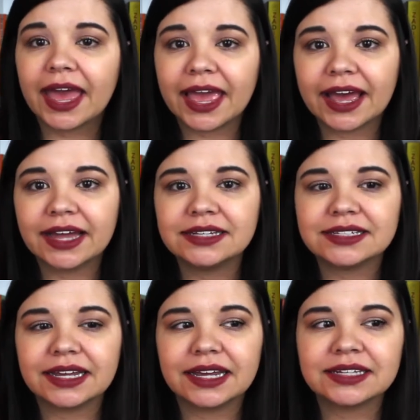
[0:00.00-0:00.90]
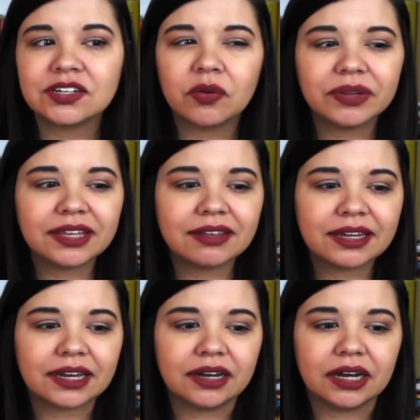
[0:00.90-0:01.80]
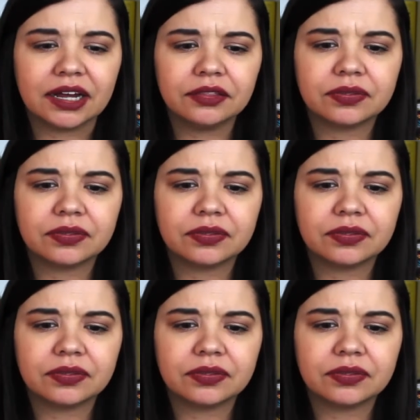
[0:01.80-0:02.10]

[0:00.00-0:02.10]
and it's not really like a